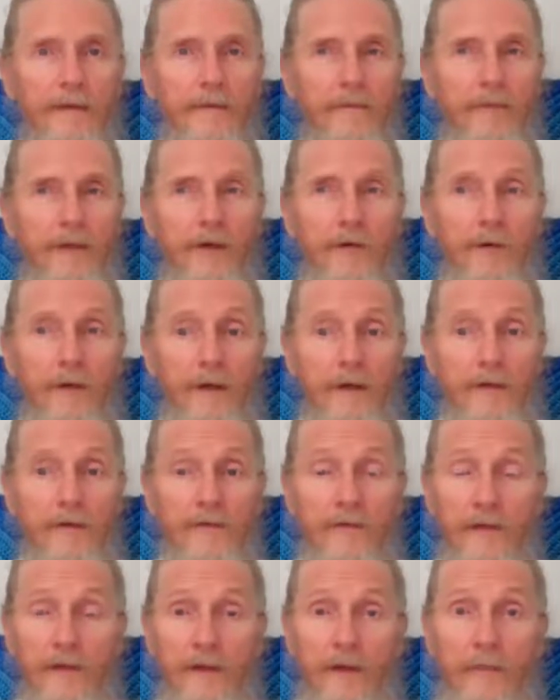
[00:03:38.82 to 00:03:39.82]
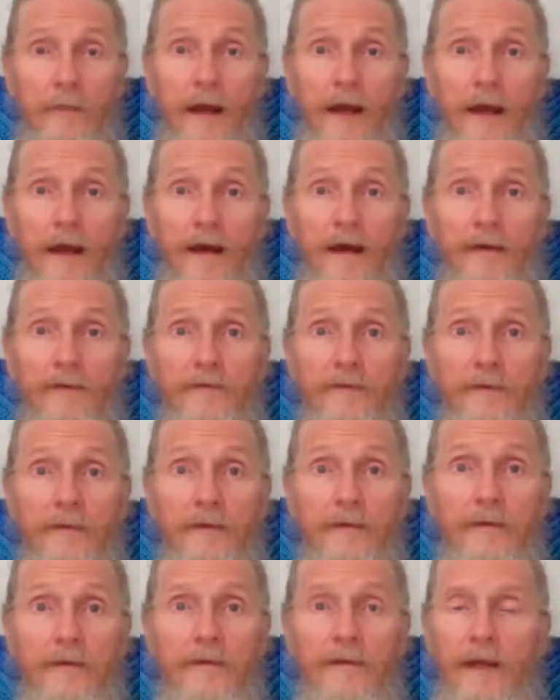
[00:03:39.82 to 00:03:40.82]
Because in the past,
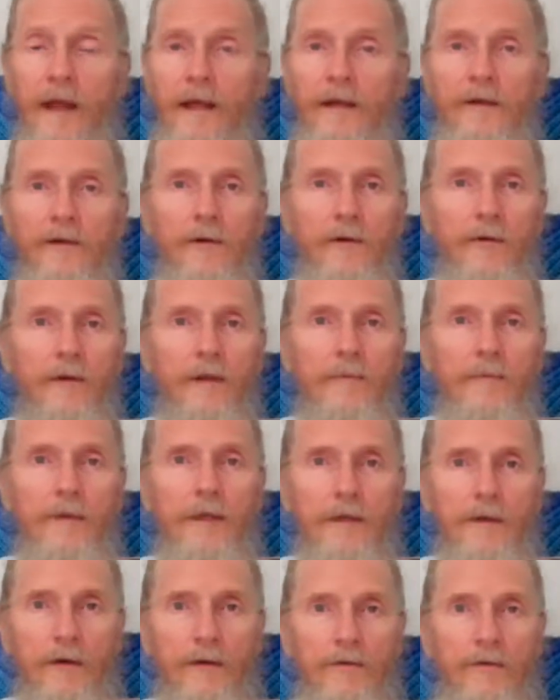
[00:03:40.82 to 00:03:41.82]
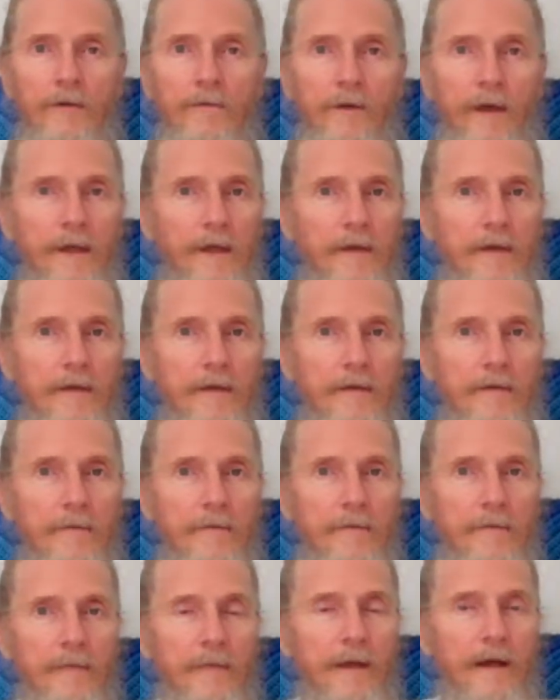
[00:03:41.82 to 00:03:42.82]
that could only be cultivated
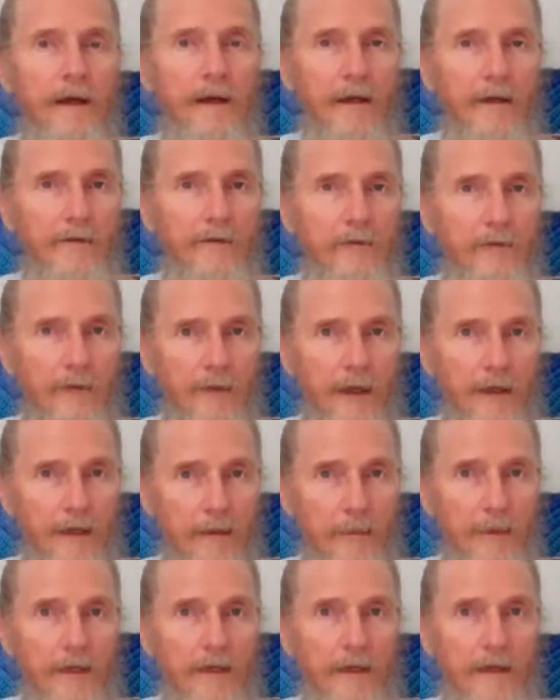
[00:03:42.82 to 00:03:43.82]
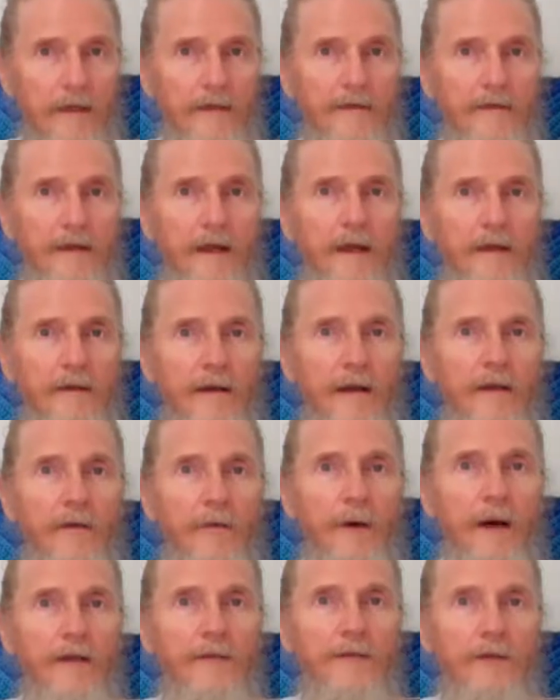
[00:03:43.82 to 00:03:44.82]
to a limited extent.
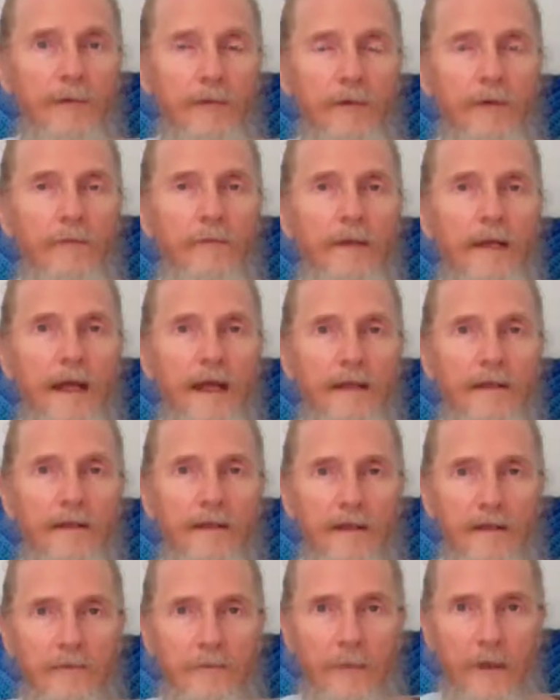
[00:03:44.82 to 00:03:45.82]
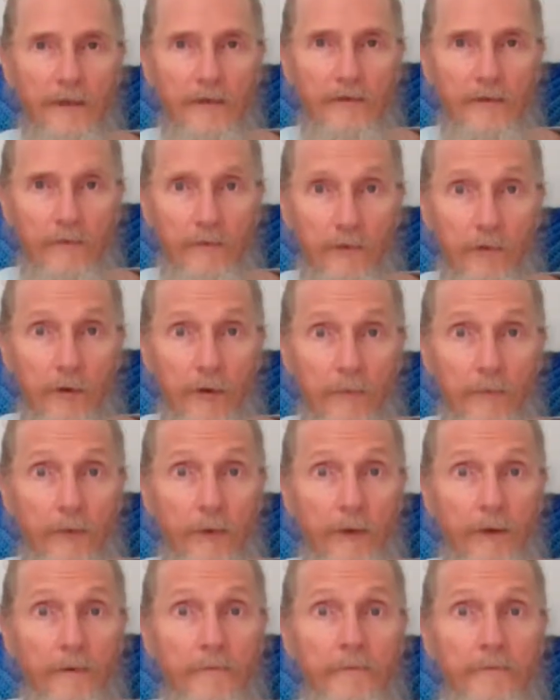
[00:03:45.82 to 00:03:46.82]
Otherwise, it would be at the expense of
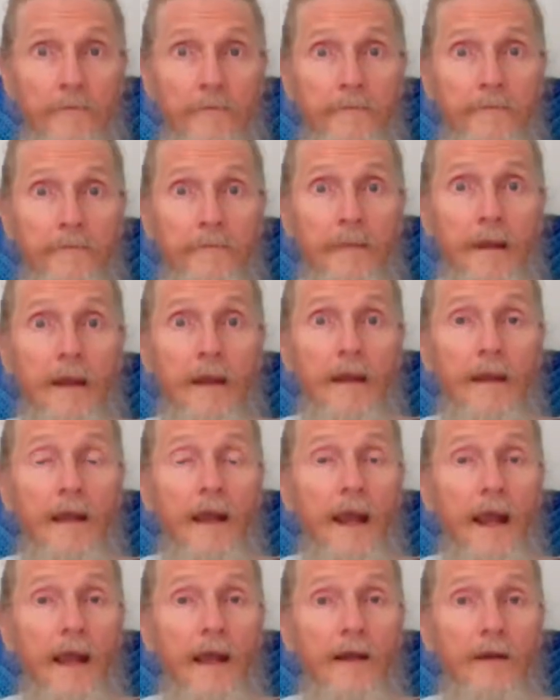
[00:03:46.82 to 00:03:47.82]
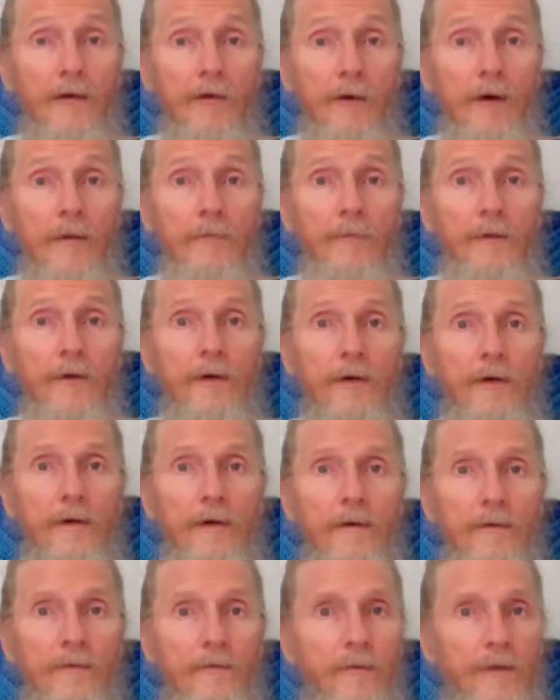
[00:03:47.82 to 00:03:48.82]
corpor, and corpor
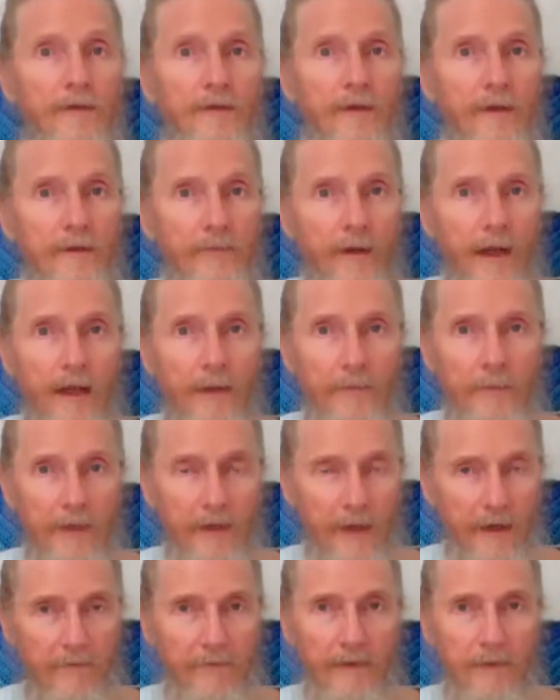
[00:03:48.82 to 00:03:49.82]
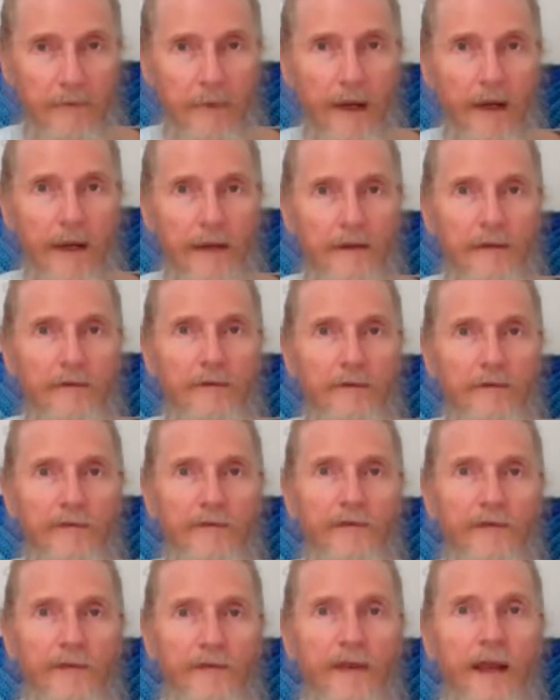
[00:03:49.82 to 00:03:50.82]
wasn't developed enough in man to
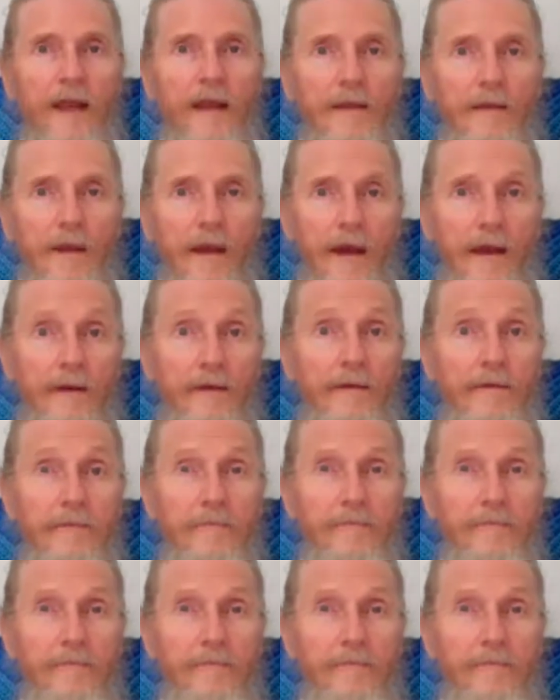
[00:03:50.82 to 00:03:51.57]
sustain that.